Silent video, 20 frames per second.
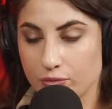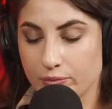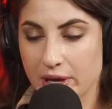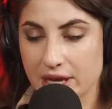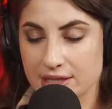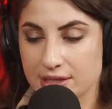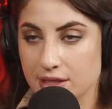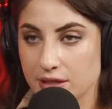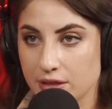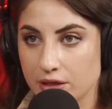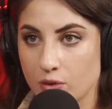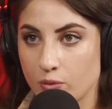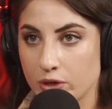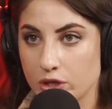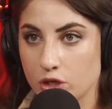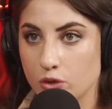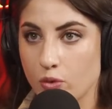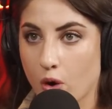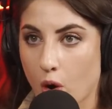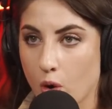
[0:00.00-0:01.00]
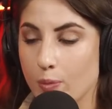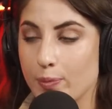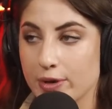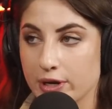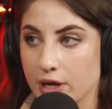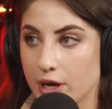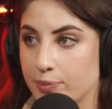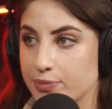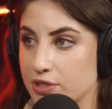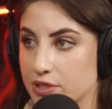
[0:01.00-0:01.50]
basically when you
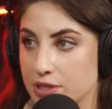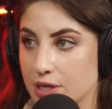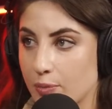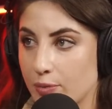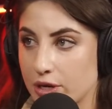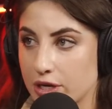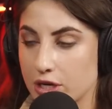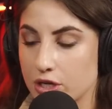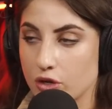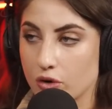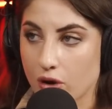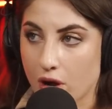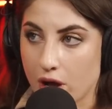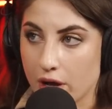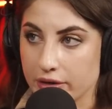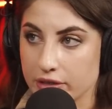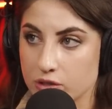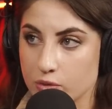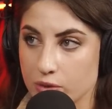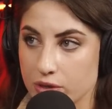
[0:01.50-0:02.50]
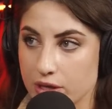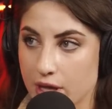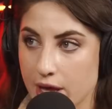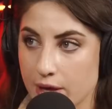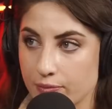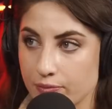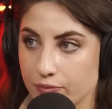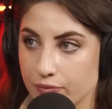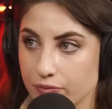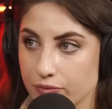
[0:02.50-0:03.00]
open up to someone and you're honest with
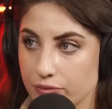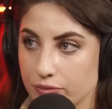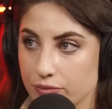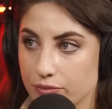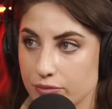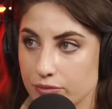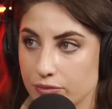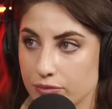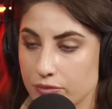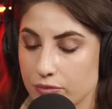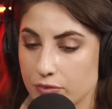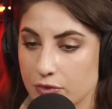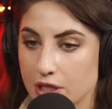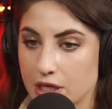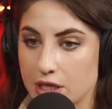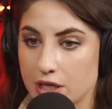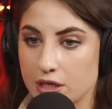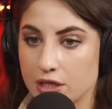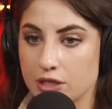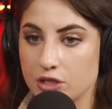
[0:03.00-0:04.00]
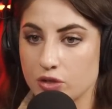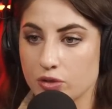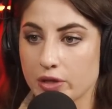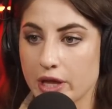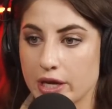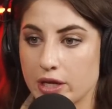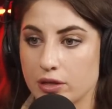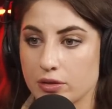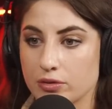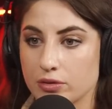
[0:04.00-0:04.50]
them, you're
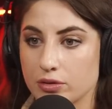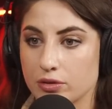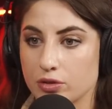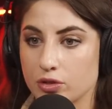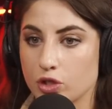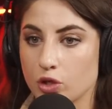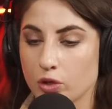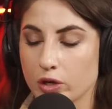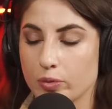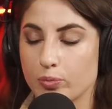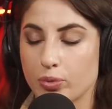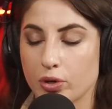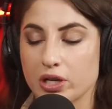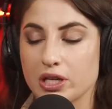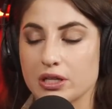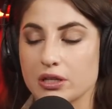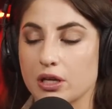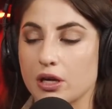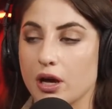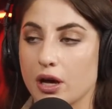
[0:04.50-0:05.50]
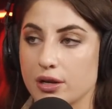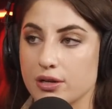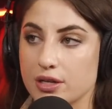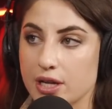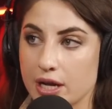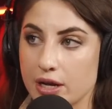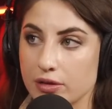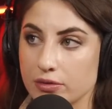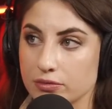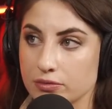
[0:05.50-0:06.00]
like putting the gun
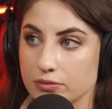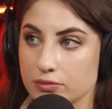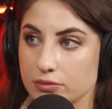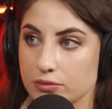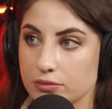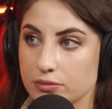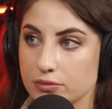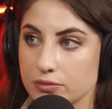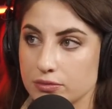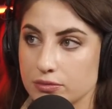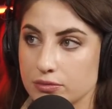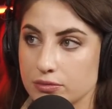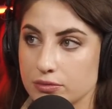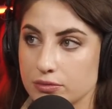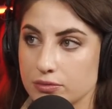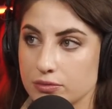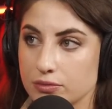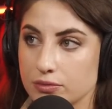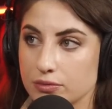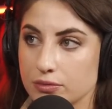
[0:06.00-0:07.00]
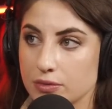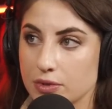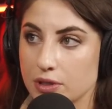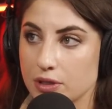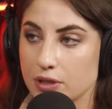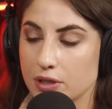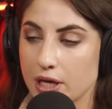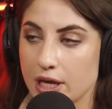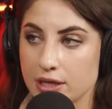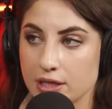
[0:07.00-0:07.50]
down.
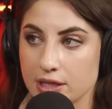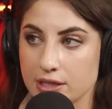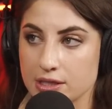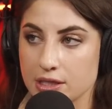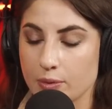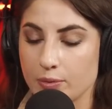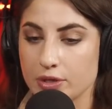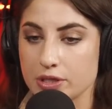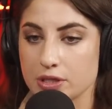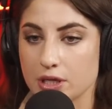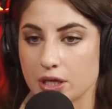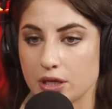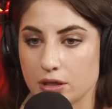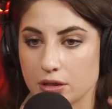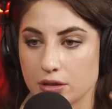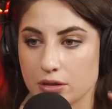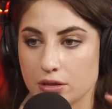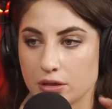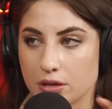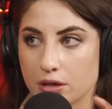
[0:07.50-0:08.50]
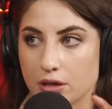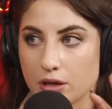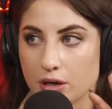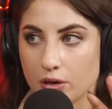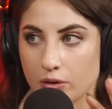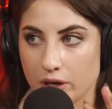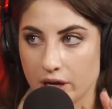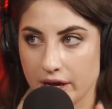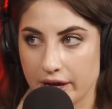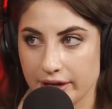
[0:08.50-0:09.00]
And then someone's like,
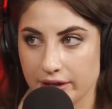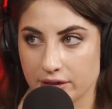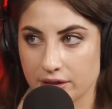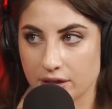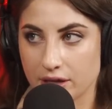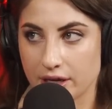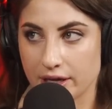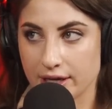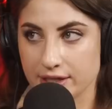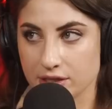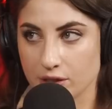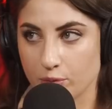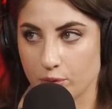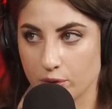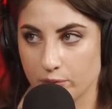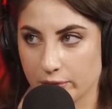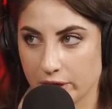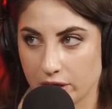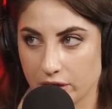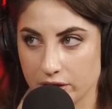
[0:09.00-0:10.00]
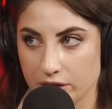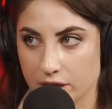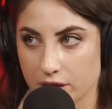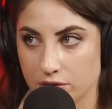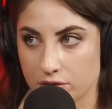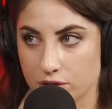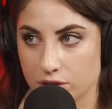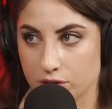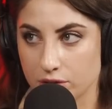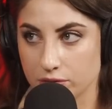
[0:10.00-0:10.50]
okay, I guess I'll put my gun
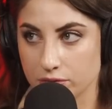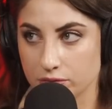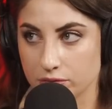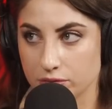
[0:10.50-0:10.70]
down too.